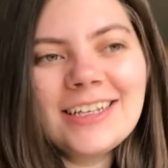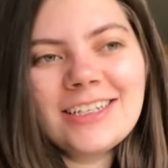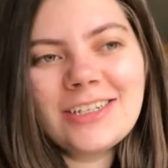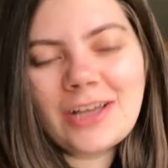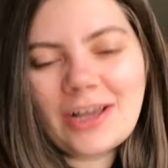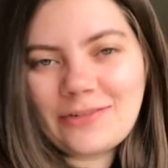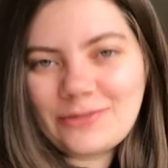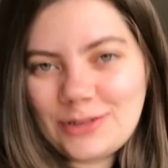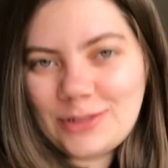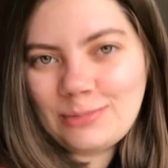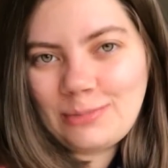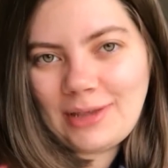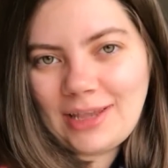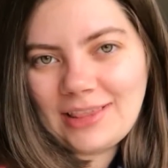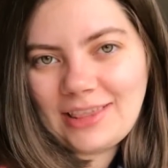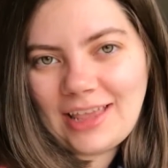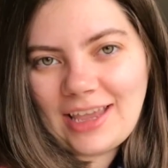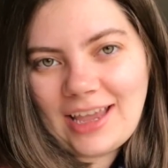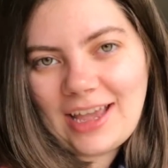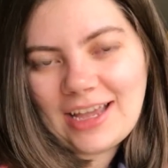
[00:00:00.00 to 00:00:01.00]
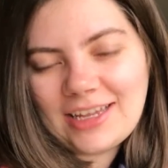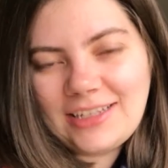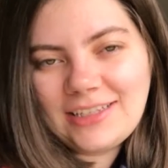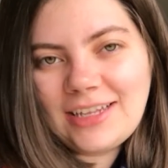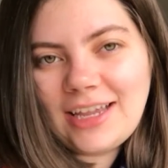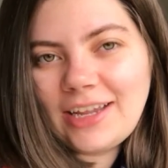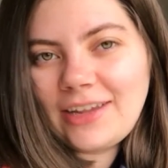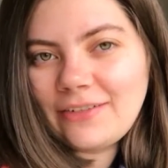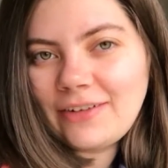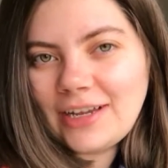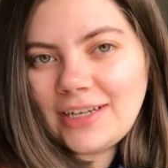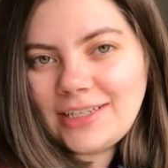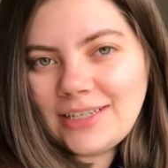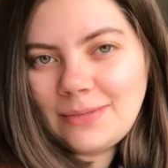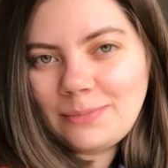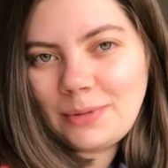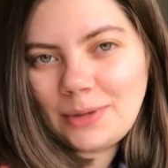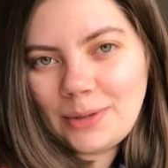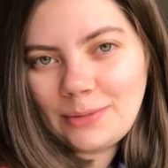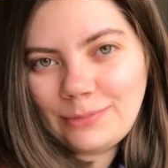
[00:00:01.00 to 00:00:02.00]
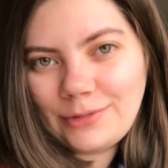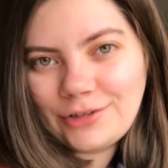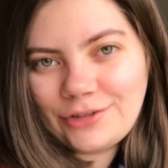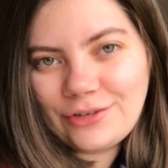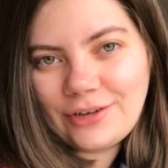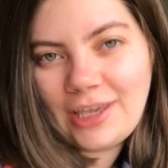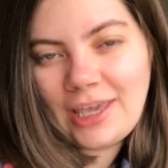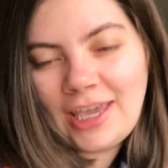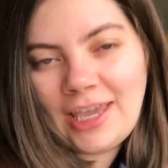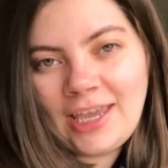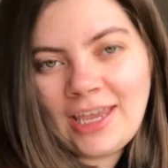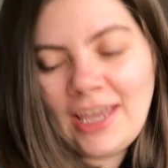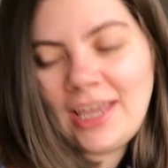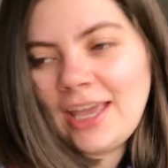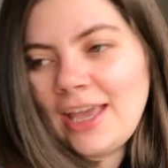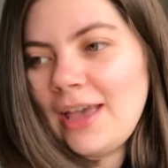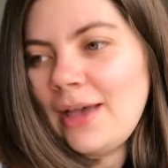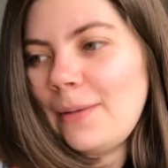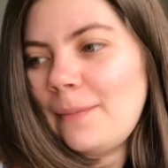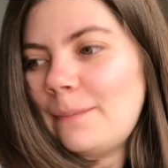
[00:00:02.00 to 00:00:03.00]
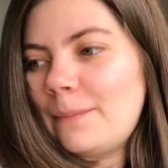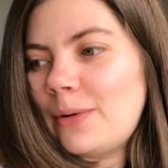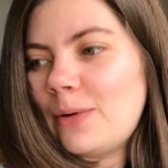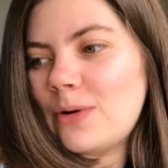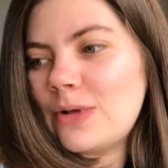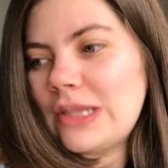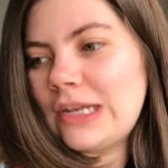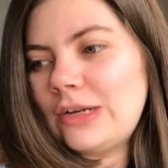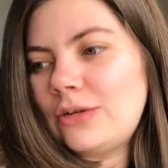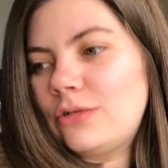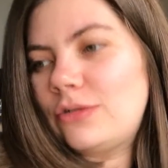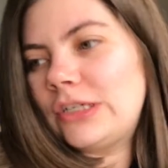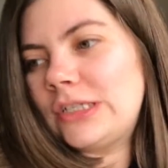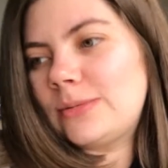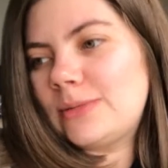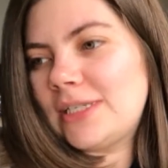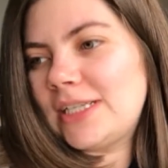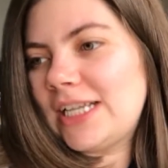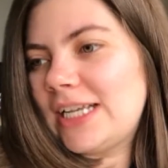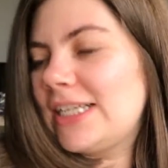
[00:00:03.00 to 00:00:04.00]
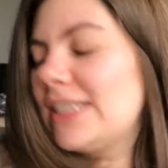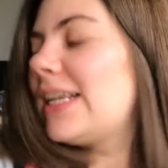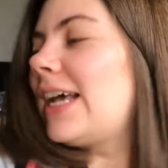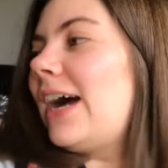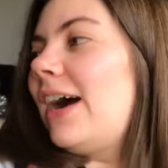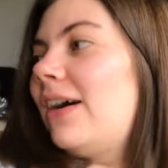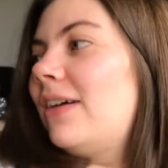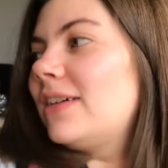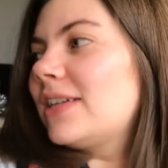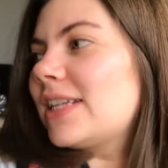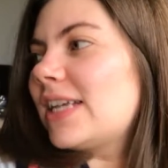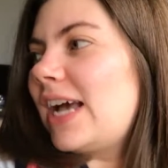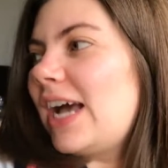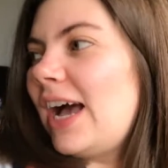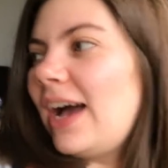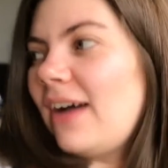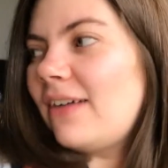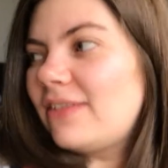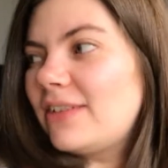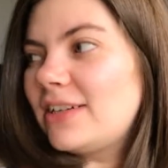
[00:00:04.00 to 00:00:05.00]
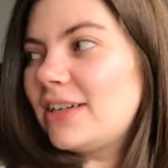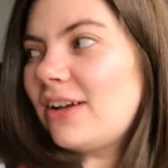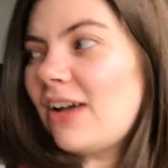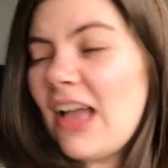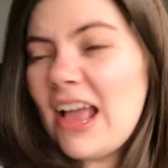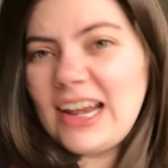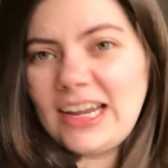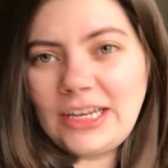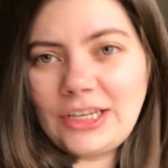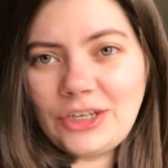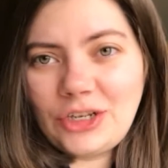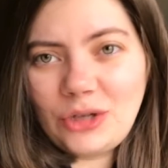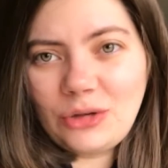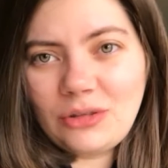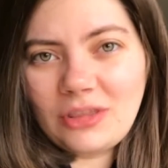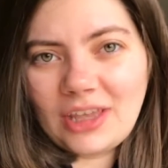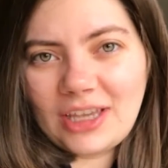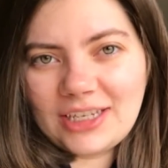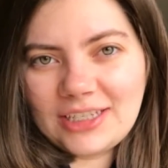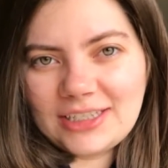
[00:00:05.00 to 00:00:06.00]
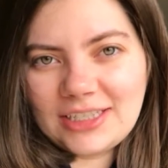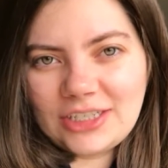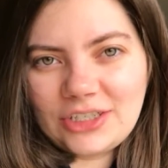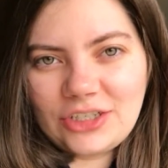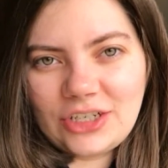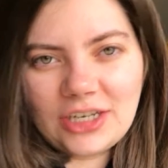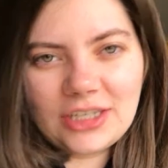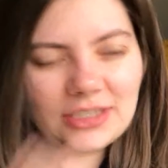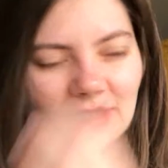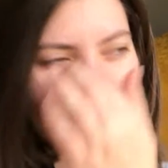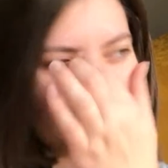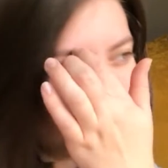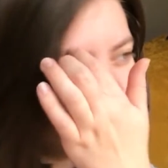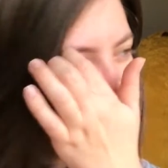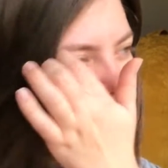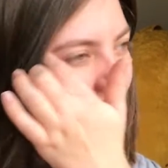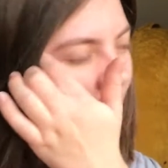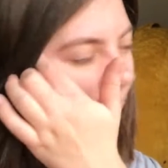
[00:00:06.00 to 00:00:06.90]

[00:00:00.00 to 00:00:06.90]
So after his birthday, I decorated, put up the tree, put all the little Christmas things out. I haven't got any new things this year, so